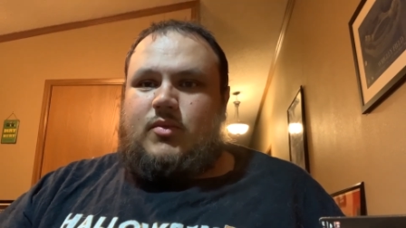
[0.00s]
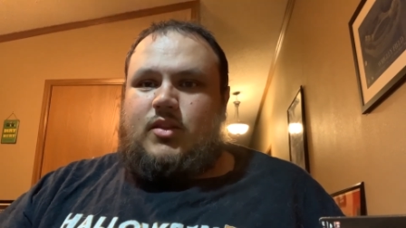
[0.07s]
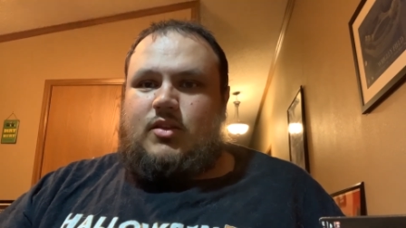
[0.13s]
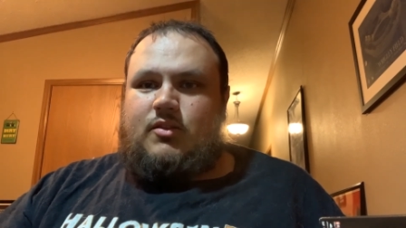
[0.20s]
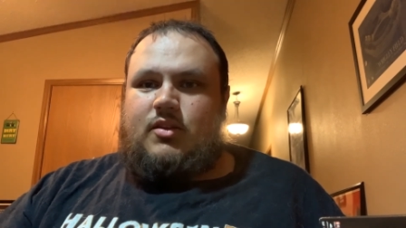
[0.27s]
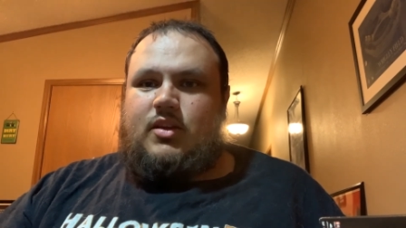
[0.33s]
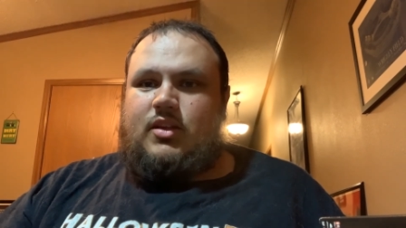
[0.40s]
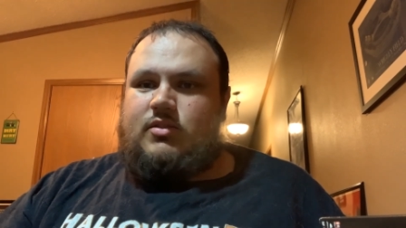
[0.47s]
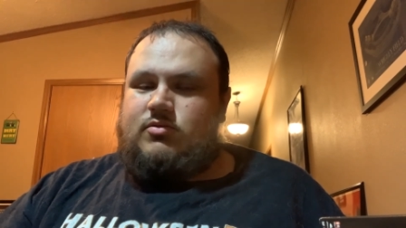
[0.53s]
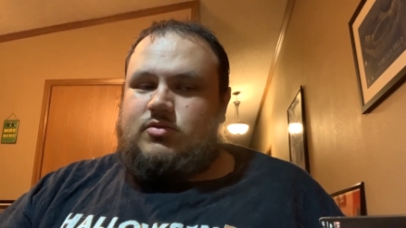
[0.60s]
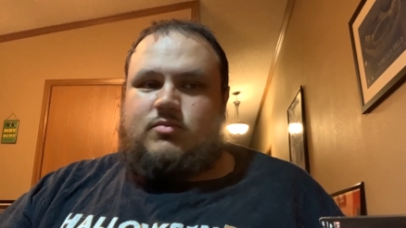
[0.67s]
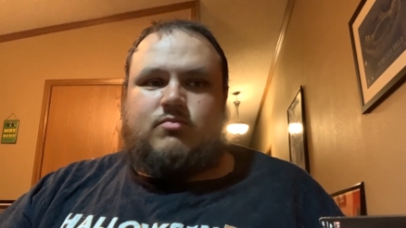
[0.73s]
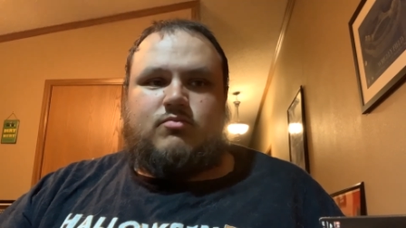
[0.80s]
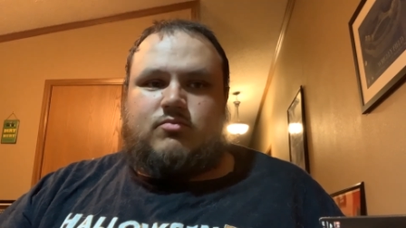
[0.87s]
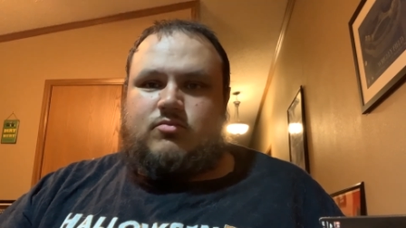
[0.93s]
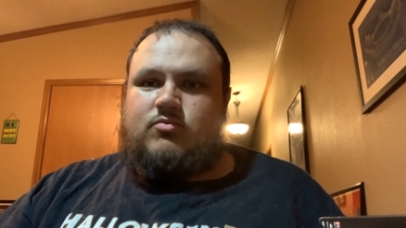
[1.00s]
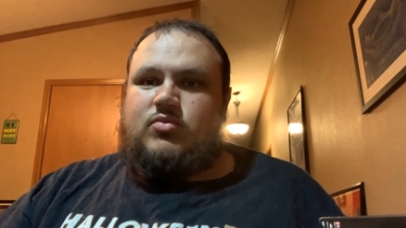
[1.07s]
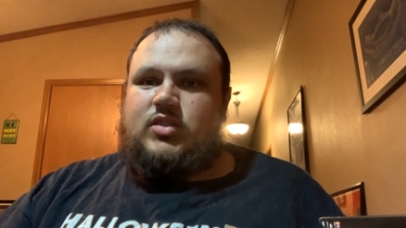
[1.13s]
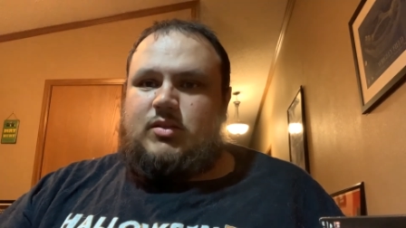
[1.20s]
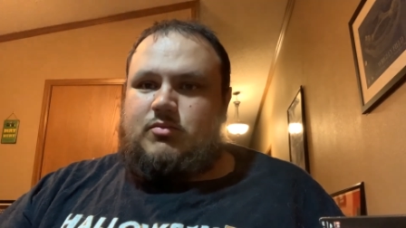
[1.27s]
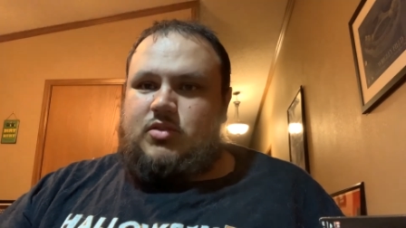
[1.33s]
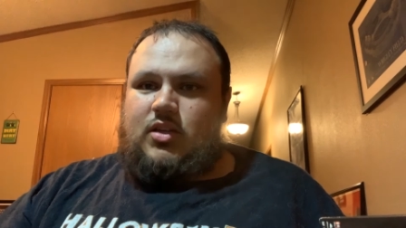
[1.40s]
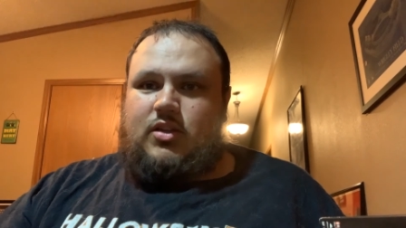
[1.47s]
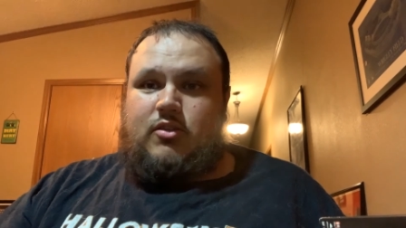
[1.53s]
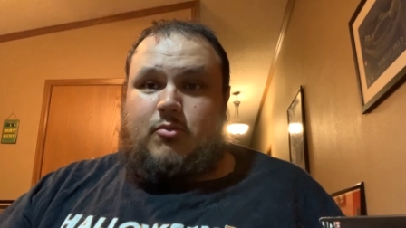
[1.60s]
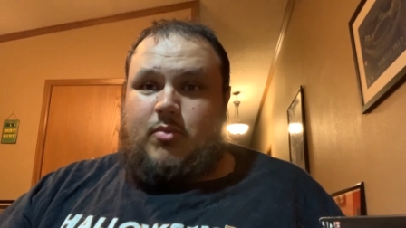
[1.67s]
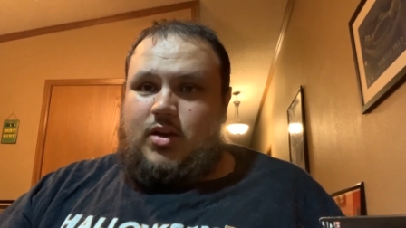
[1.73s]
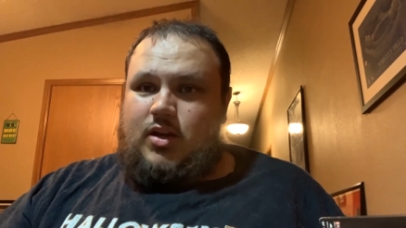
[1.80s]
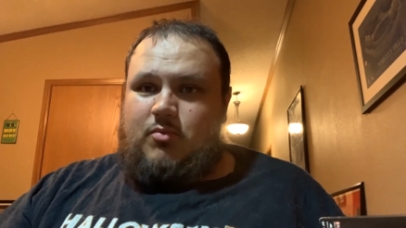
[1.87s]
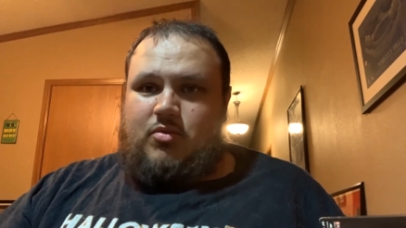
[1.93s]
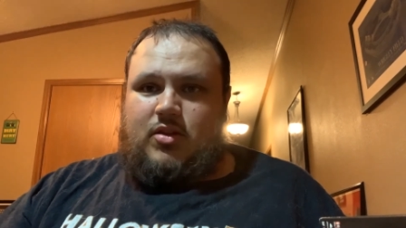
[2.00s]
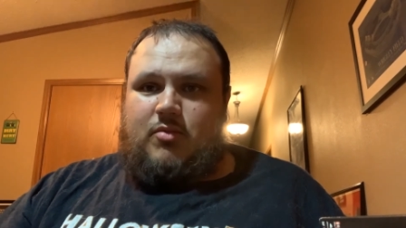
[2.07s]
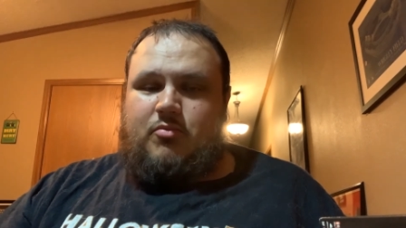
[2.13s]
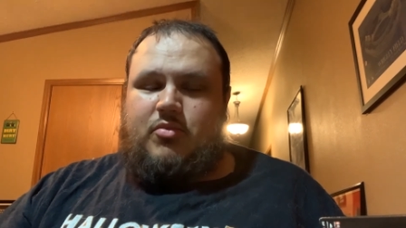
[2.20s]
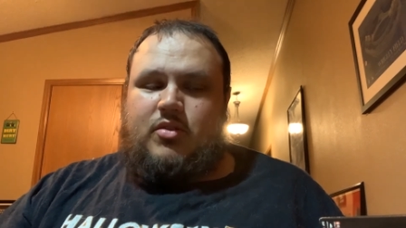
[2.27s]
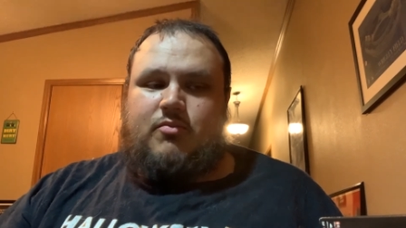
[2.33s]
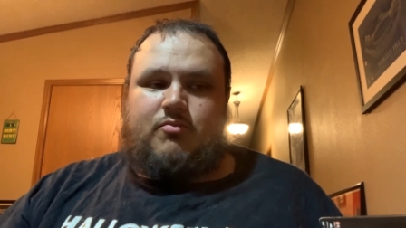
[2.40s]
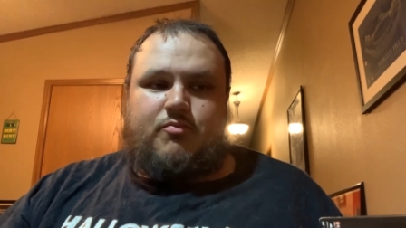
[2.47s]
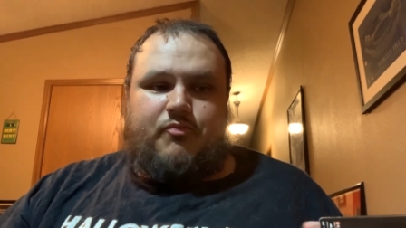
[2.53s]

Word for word: It seems like they're money pit, but